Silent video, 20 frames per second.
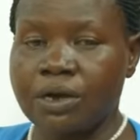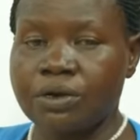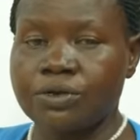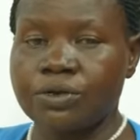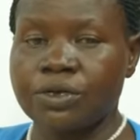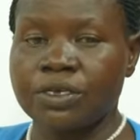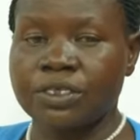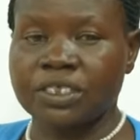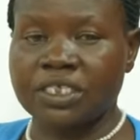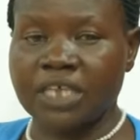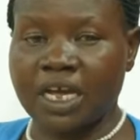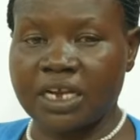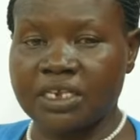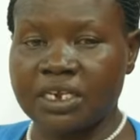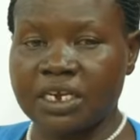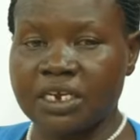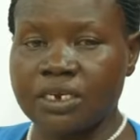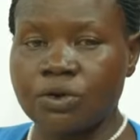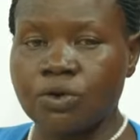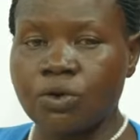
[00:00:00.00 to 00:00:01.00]
a
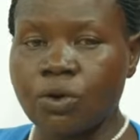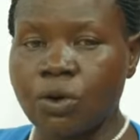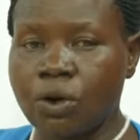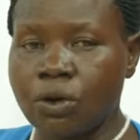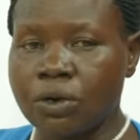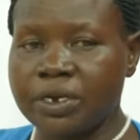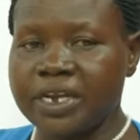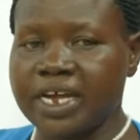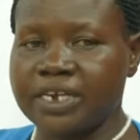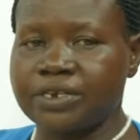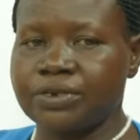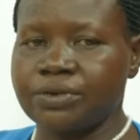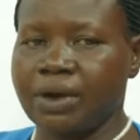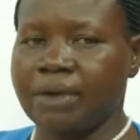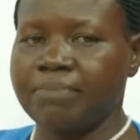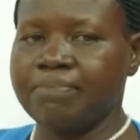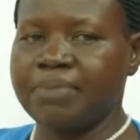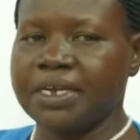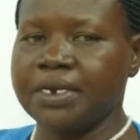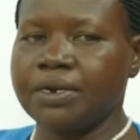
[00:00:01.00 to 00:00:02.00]
certain goal that you have
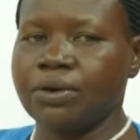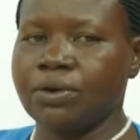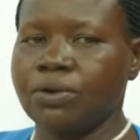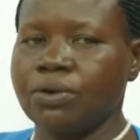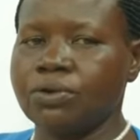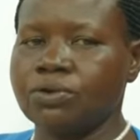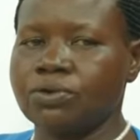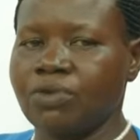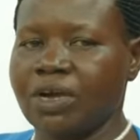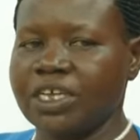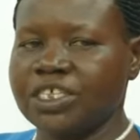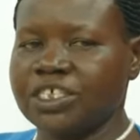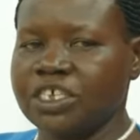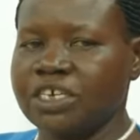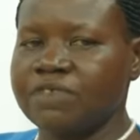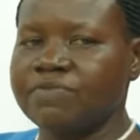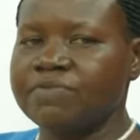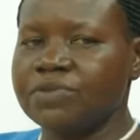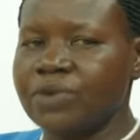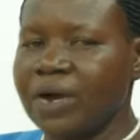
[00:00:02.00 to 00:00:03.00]
been, or to achieve
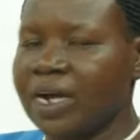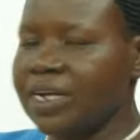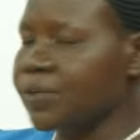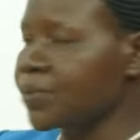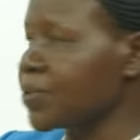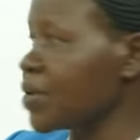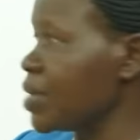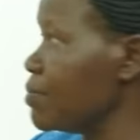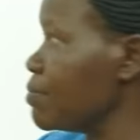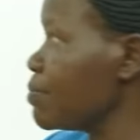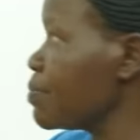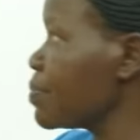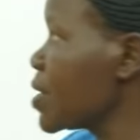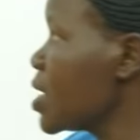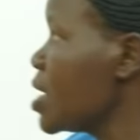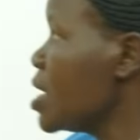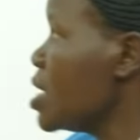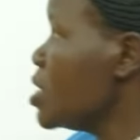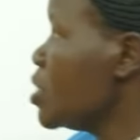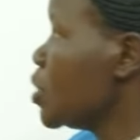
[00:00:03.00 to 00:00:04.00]
your dream.
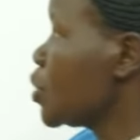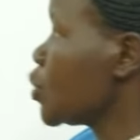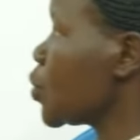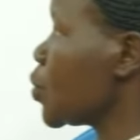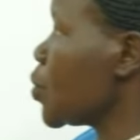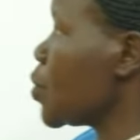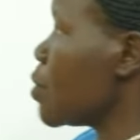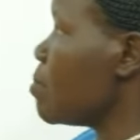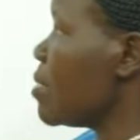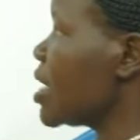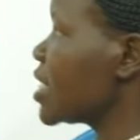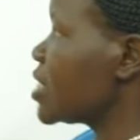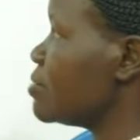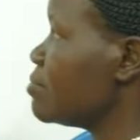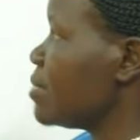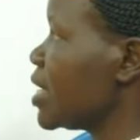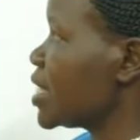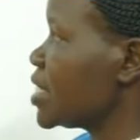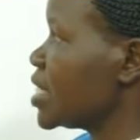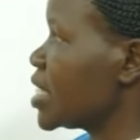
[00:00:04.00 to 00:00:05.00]
So
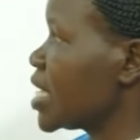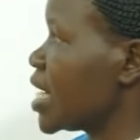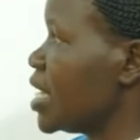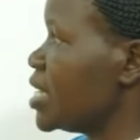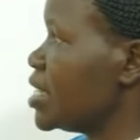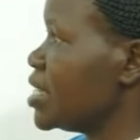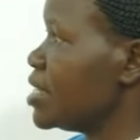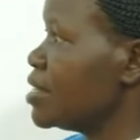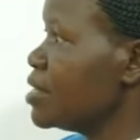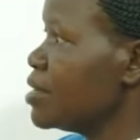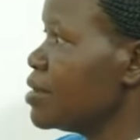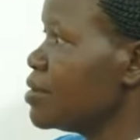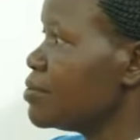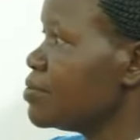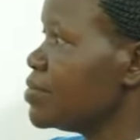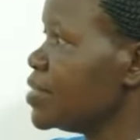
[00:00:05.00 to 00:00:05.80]
mathematically, we